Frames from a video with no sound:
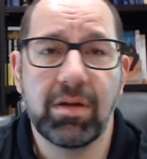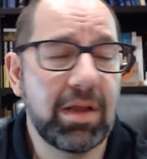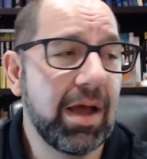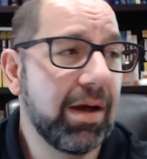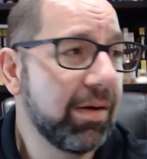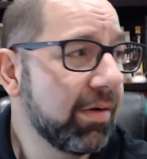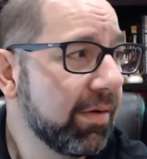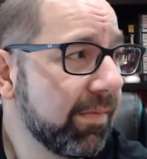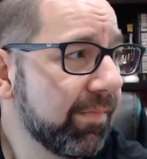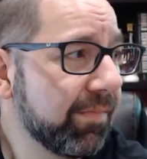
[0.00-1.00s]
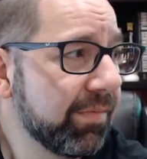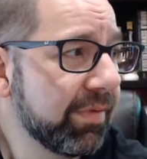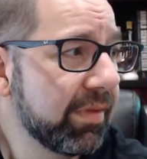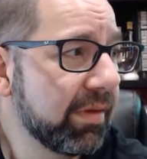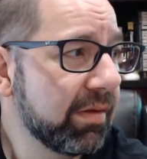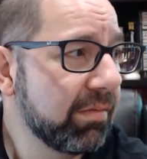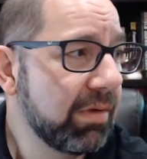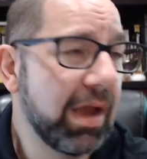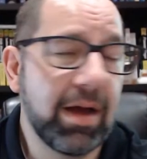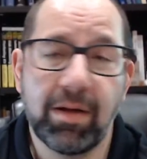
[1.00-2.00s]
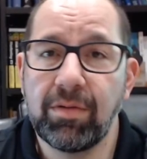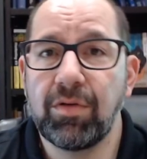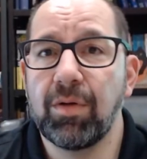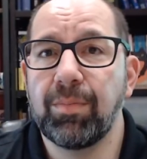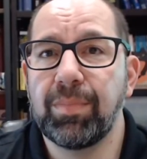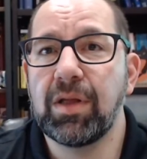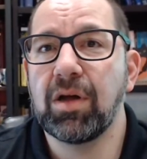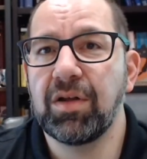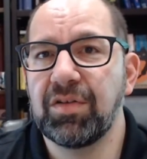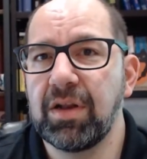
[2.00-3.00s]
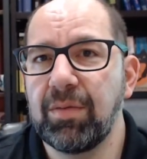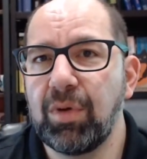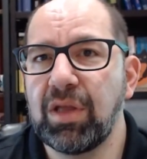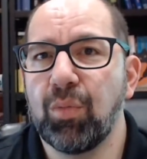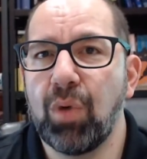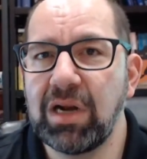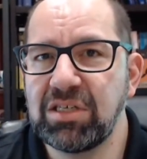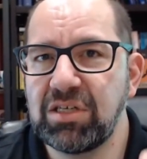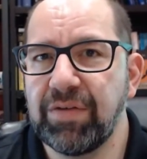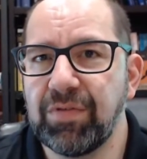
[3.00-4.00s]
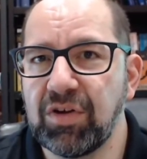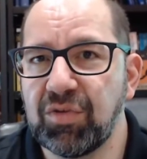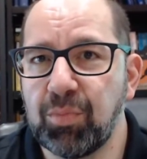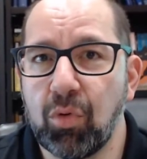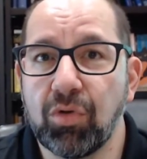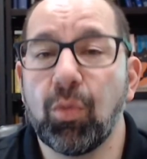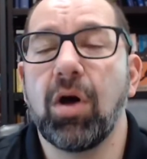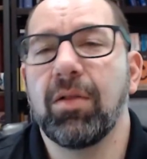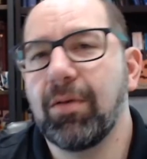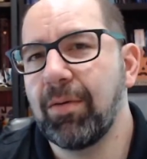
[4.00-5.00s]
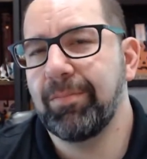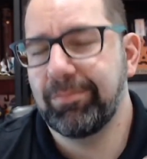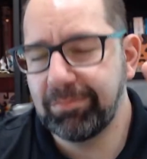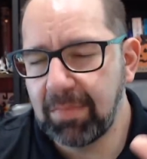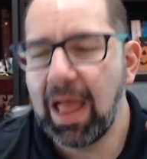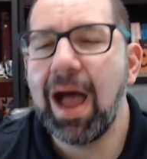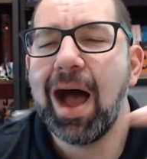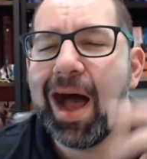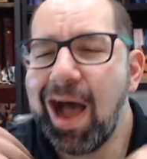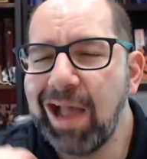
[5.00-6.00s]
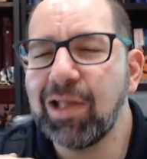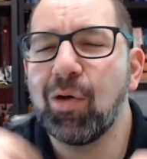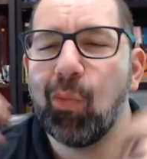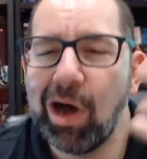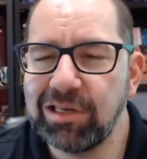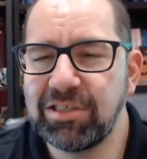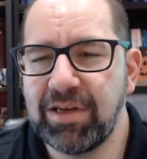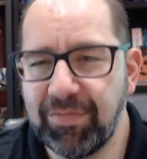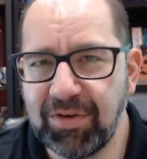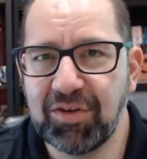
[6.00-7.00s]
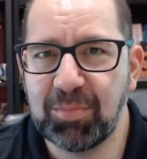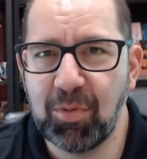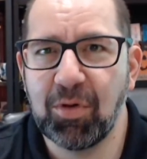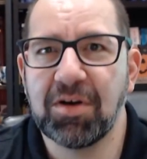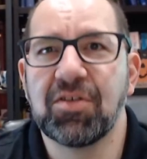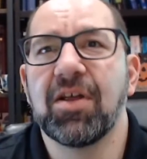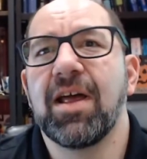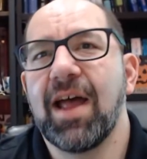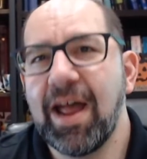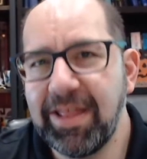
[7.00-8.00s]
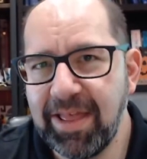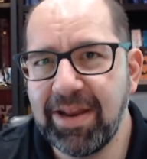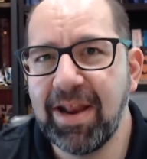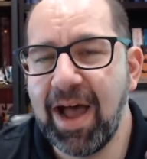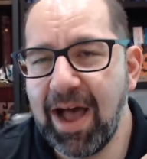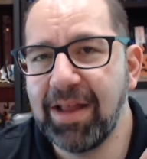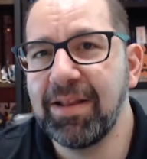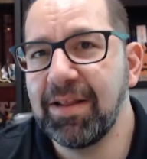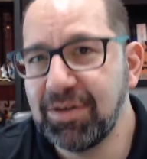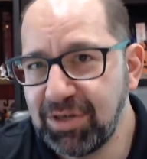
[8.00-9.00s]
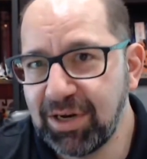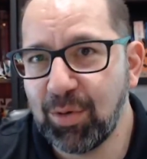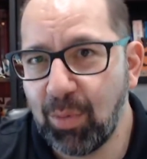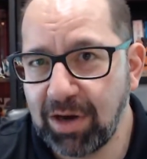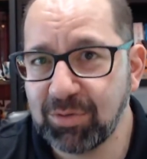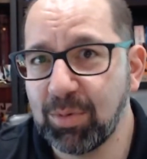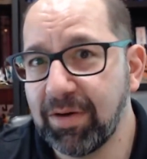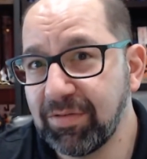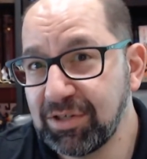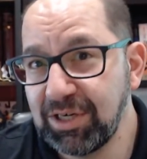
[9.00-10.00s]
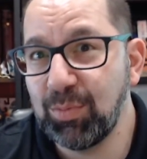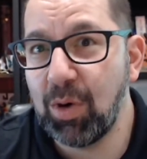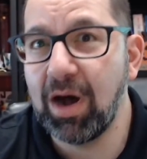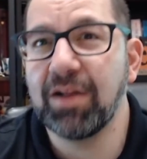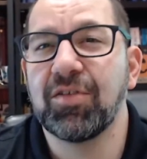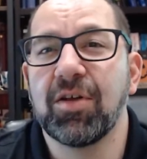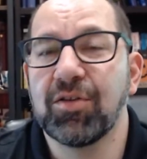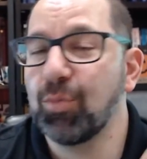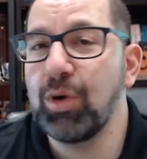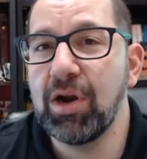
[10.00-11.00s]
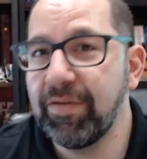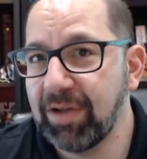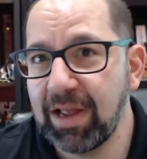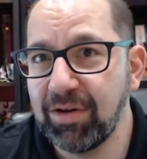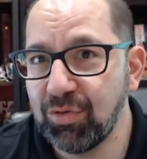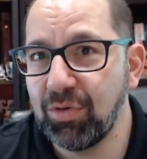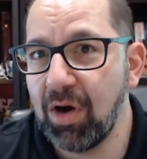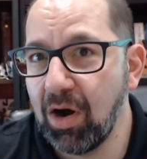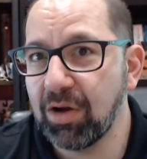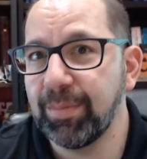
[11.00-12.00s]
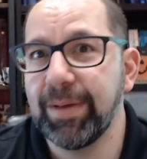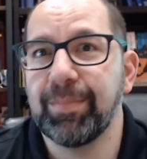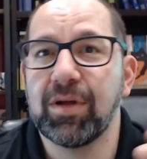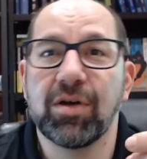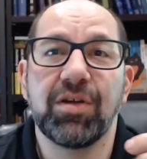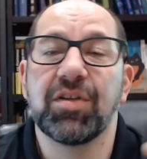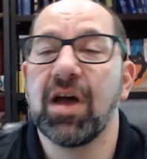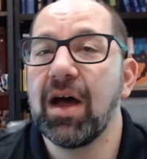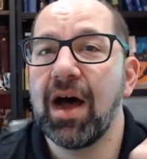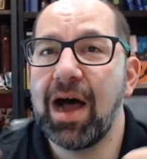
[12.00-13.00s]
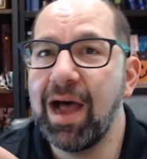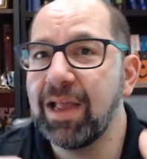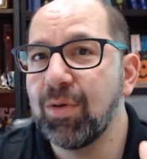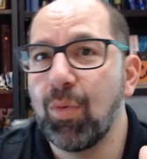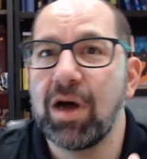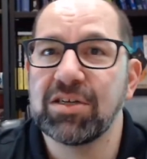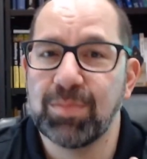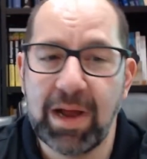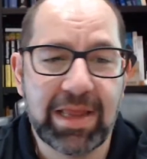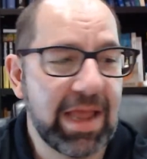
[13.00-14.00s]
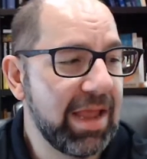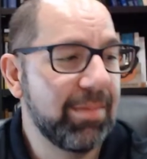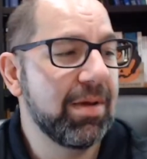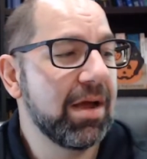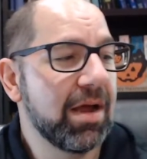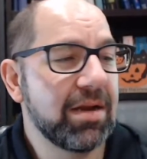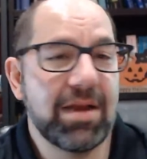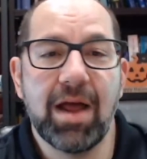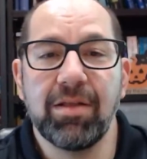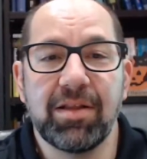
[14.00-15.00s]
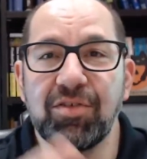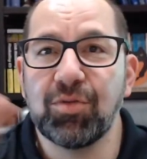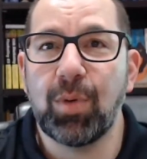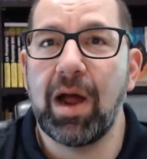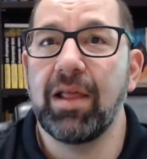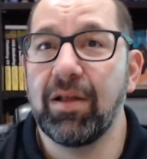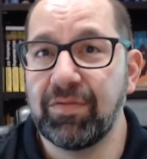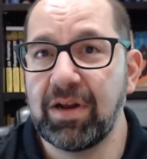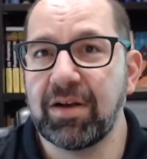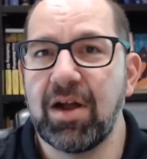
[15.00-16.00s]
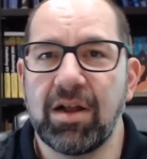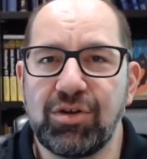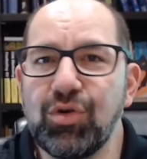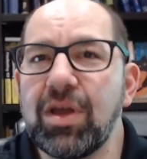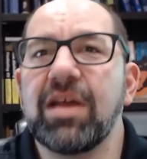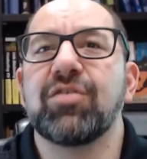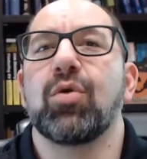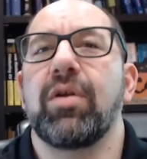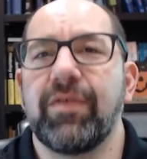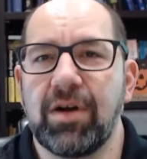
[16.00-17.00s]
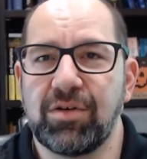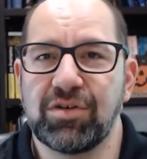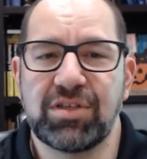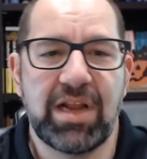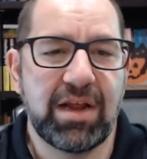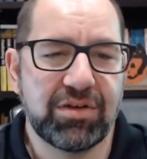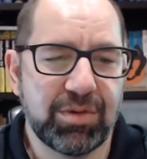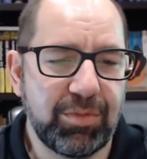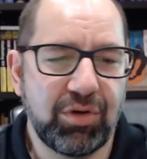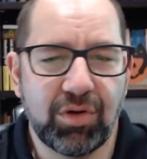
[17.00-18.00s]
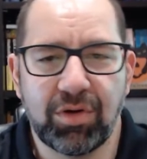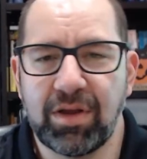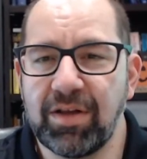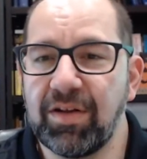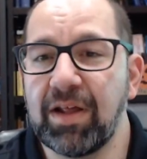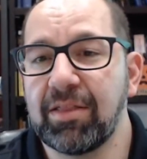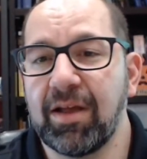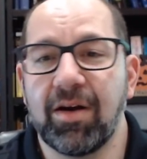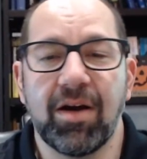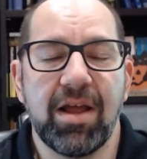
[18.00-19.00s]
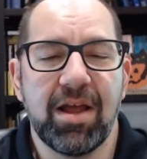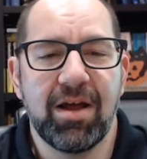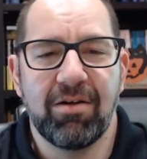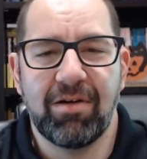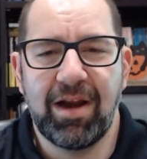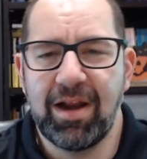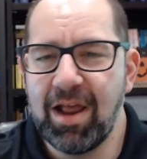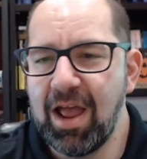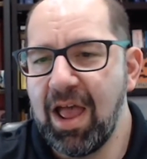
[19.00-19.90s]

Yeah, yeah. Because then we can watch different sport. Well, I could watch different sports, and then she could watch whatever she wants. So we don't ever get into an argument because I can watch my game. Now, this is why I love technology. You kids don't even understand. Some of you younger kids out there, right?